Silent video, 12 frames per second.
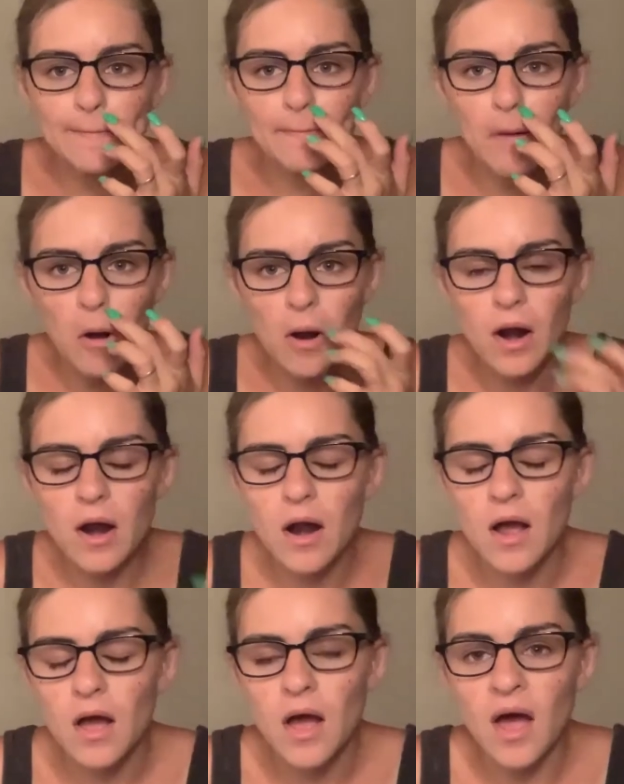more
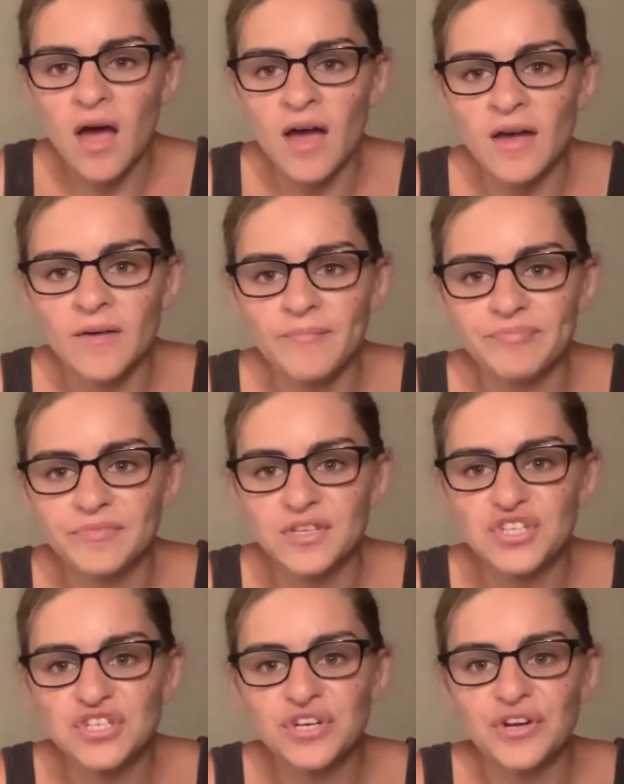
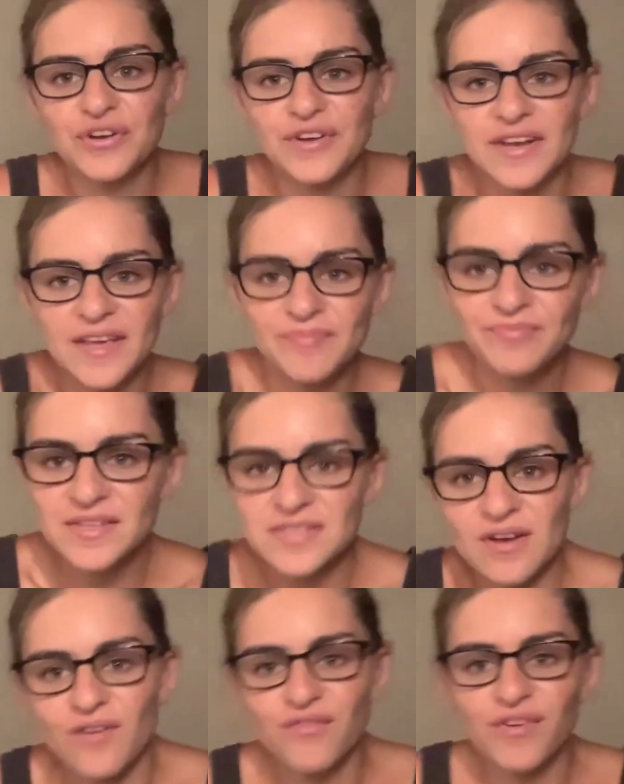sugar in it.
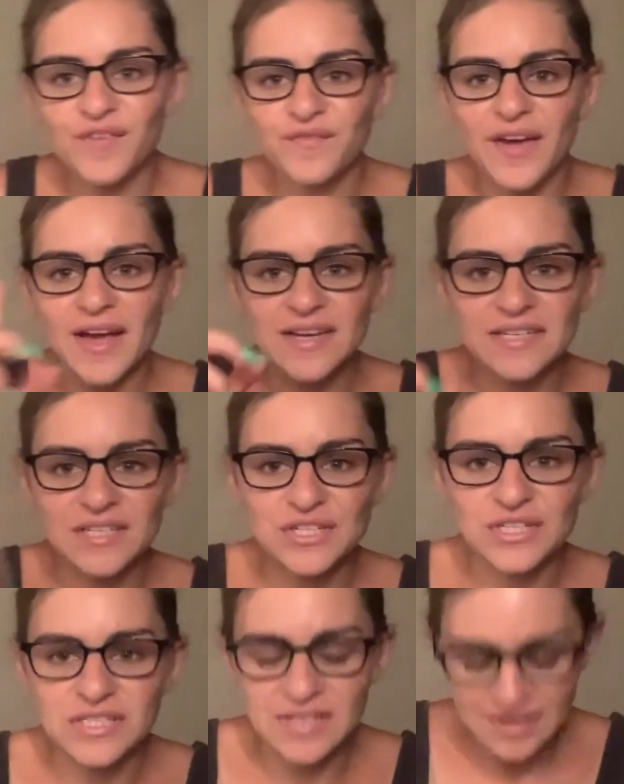So fun fact, it
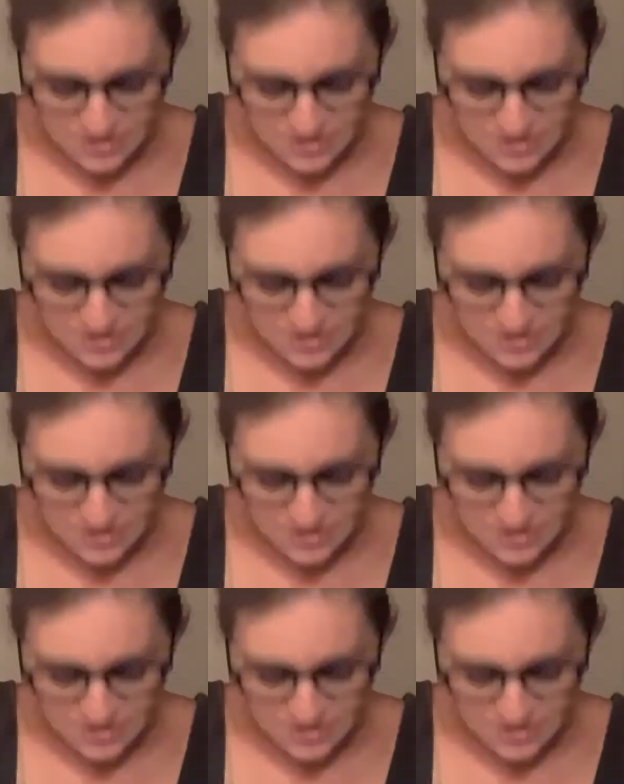just got